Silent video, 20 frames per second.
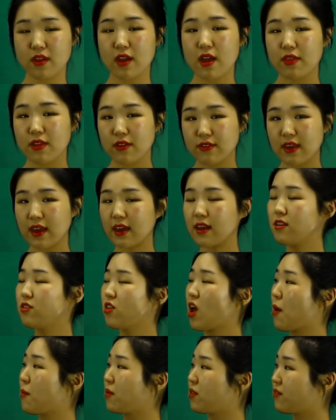the second
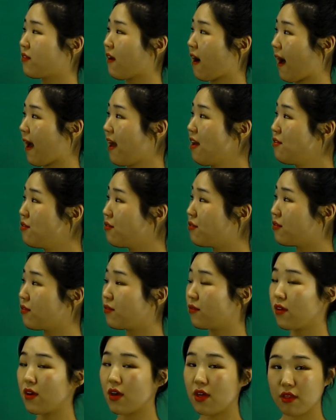term is 5,
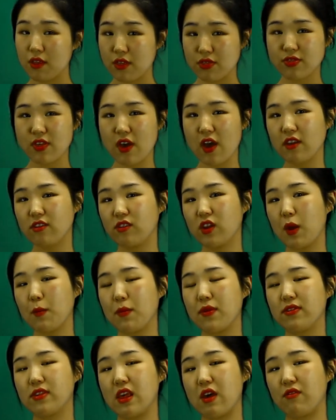the third term
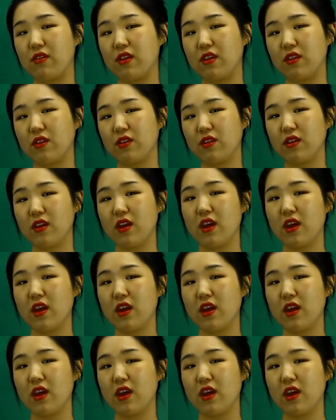is 7,